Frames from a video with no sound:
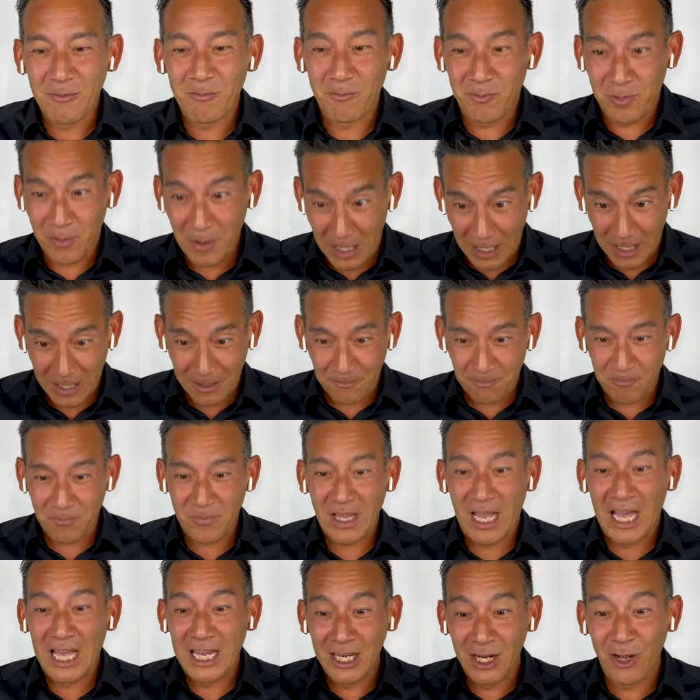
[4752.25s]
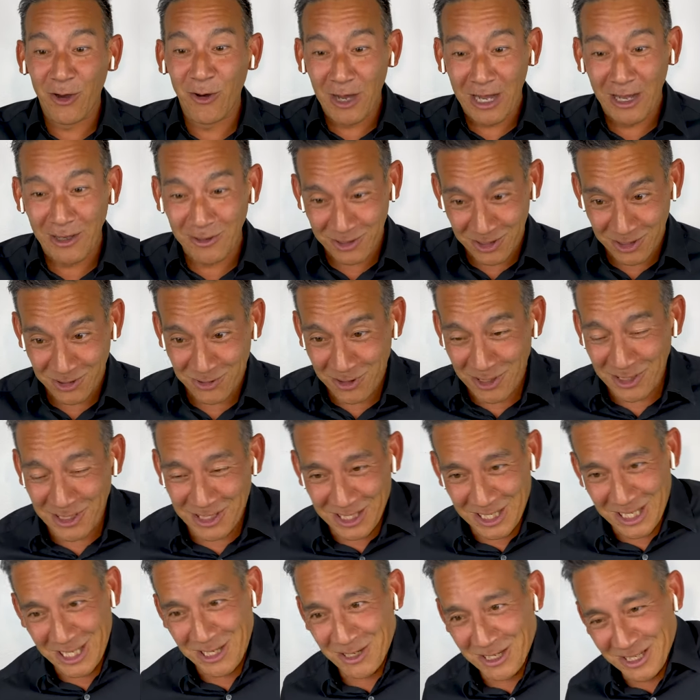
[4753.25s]
But I know how
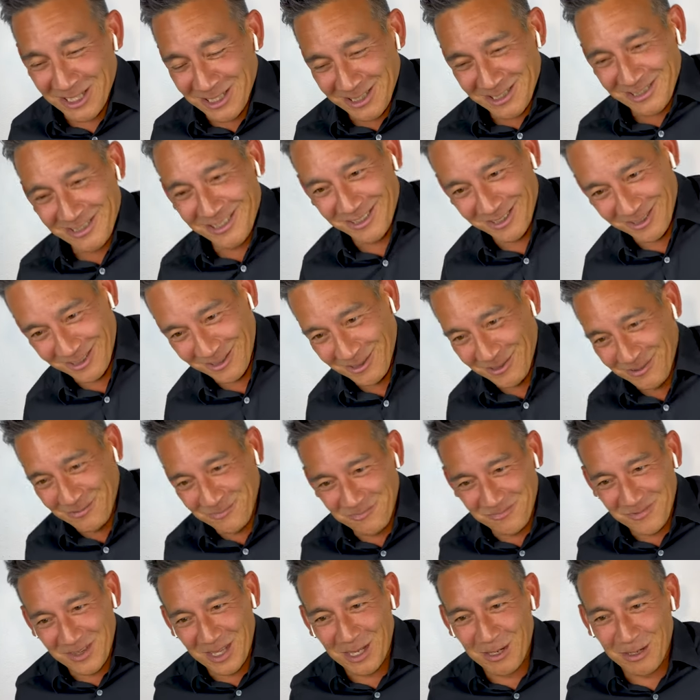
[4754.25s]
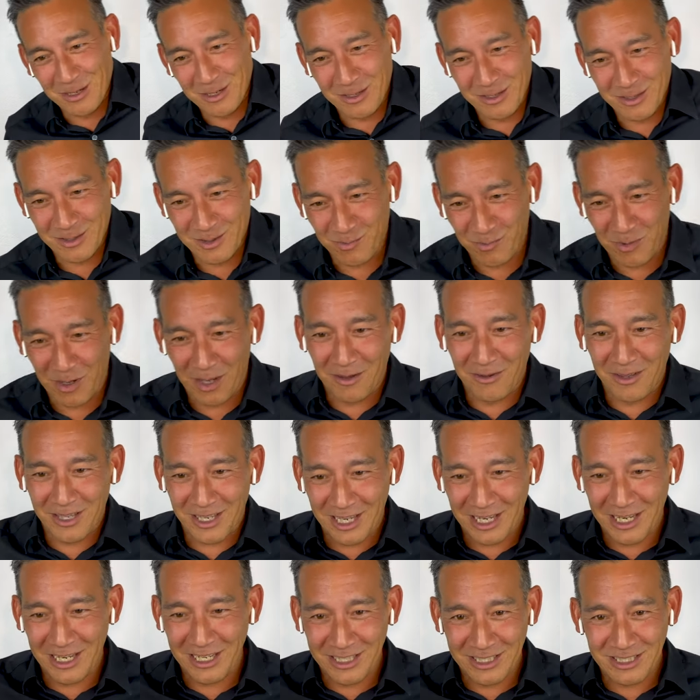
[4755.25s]
strict he is too. I mean, he's
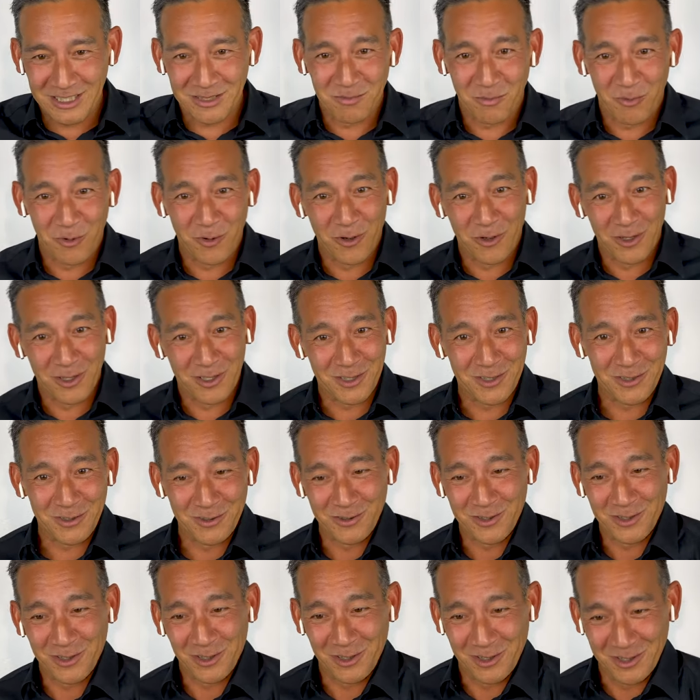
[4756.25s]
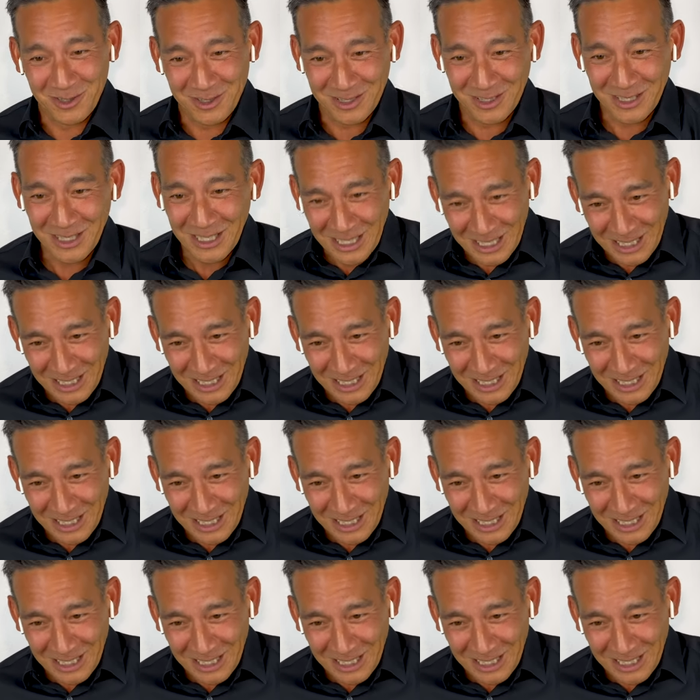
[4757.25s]
probably aged more too, so it's,